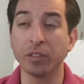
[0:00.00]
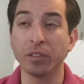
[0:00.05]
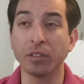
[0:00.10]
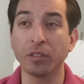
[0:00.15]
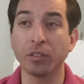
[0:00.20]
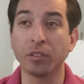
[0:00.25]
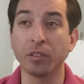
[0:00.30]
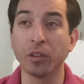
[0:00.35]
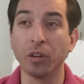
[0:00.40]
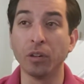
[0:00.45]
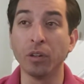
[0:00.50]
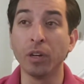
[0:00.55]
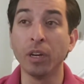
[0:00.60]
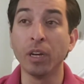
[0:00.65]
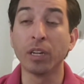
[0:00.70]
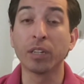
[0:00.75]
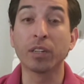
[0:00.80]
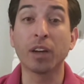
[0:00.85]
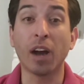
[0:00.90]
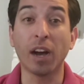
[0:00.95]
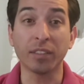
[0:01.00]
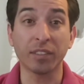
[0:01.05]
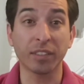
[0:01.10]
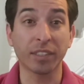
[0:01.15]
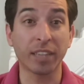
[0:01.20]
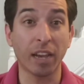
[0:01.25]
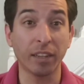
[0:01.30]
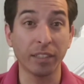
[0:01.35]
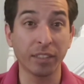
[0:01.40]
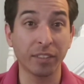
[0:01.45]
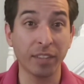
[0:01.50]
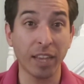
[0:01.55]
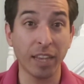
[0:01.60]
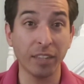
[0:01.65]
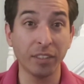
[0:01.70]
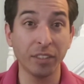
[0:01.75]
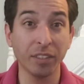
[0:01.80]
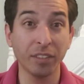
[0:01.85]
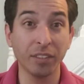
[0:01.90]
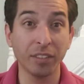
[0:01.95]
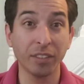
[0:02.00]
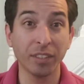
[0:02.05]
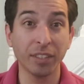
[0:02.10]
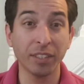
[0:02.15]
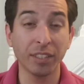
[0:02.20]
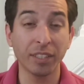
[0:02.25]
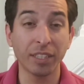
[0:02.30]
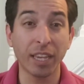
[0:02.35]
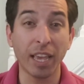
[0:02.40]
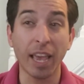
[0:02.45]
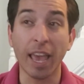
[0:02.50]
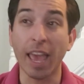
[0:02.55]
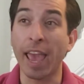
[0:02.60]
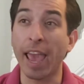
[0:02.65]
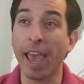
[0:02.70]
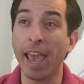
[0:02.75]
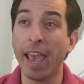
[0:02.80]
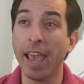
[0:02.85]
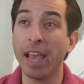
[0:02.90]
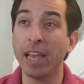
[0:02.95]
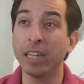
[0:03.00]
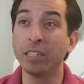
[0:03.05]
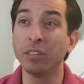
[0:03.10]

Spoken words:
So cost accounting standards and